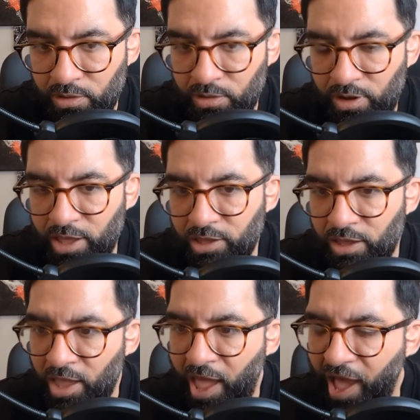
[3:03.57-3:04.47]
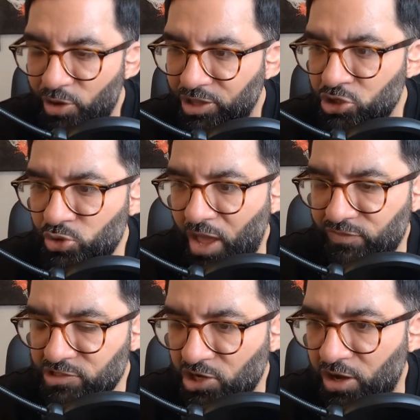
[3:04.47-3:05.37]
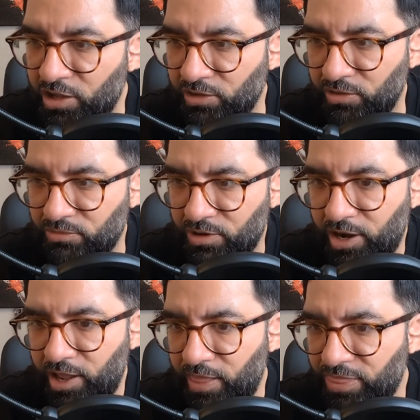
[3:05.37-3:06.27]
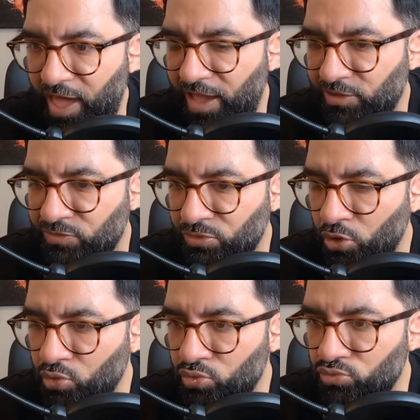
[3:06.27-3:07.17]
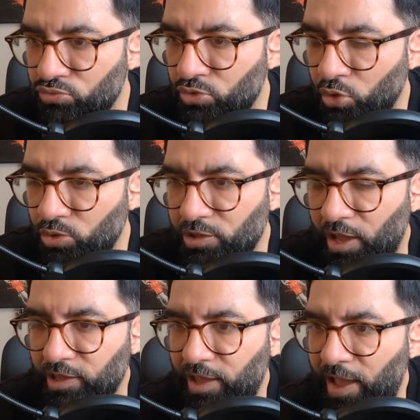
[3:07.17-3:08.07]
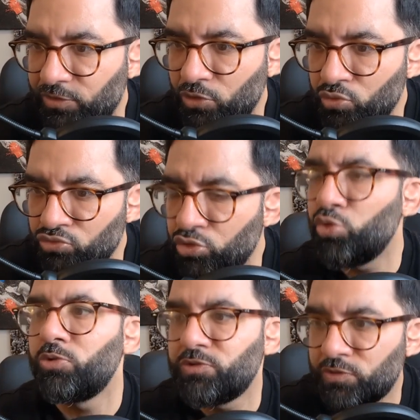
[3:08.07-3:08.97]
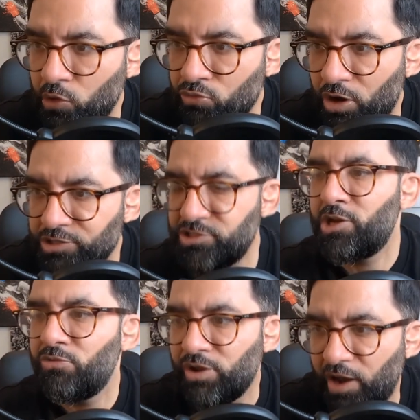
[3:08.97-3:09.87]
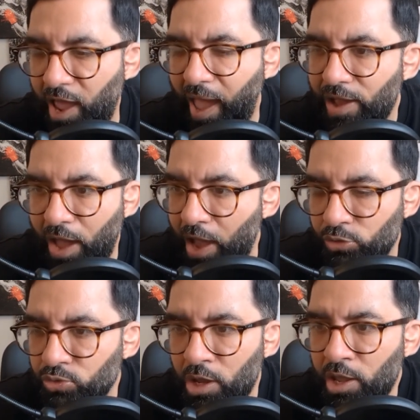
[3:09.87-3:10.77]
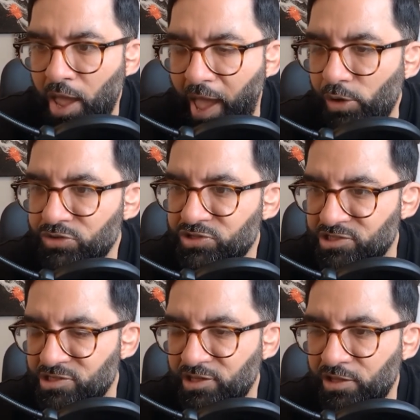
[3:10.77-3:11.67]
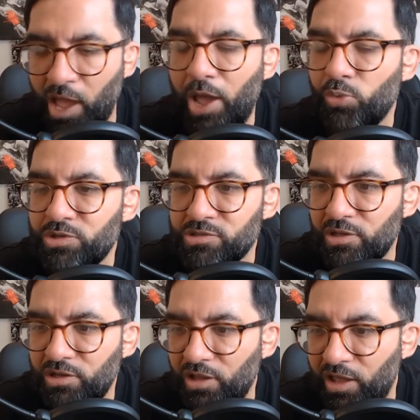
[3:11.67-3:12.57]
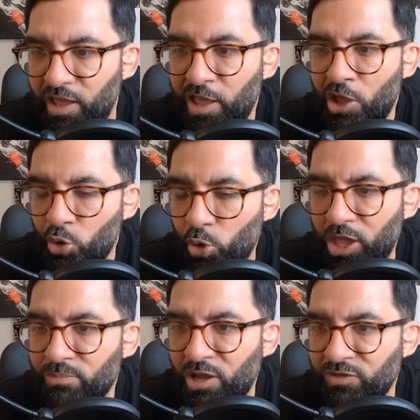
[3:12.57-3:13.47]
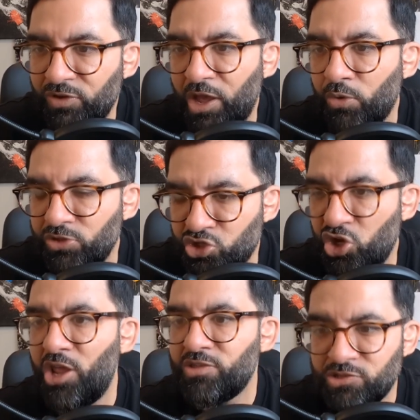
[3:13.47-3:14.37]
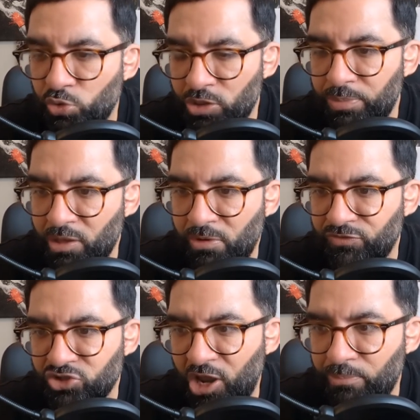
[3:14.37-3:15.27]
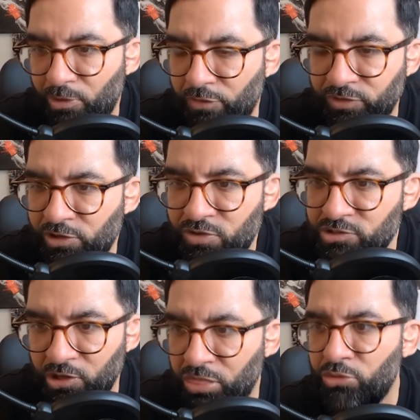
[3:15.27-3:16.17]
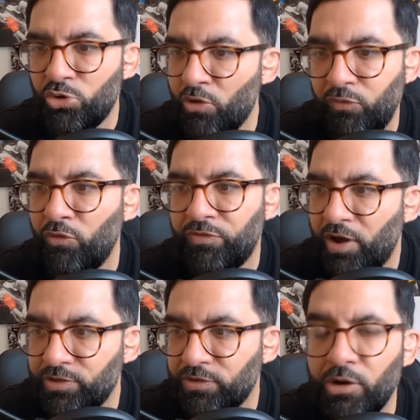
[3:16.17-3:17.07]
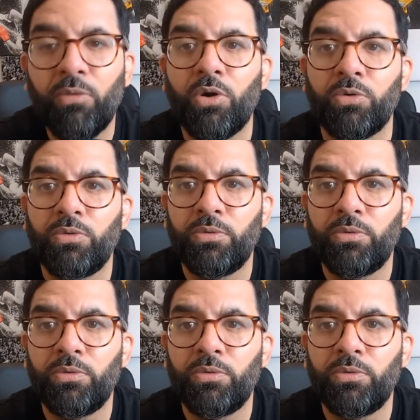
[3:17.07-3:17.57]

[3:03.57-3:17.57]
Like, how can you have a title, right, that has no it has no rules, no criteria? Like, how is Jorge Masvidal still the BMF champ after losing 3 or 4 fights in a row?